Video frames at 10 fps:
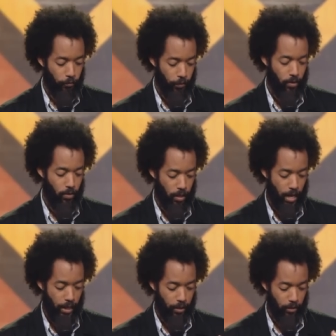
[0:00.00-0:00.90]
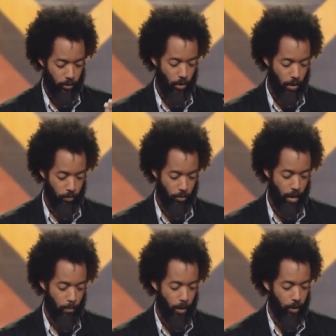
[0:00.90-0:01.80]
feels like, you know, I'm
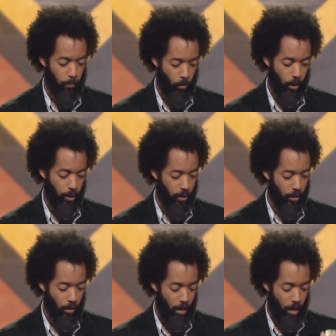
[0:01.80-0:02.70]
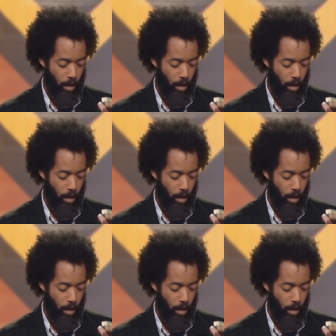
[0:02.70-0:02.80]
trying to make a point here,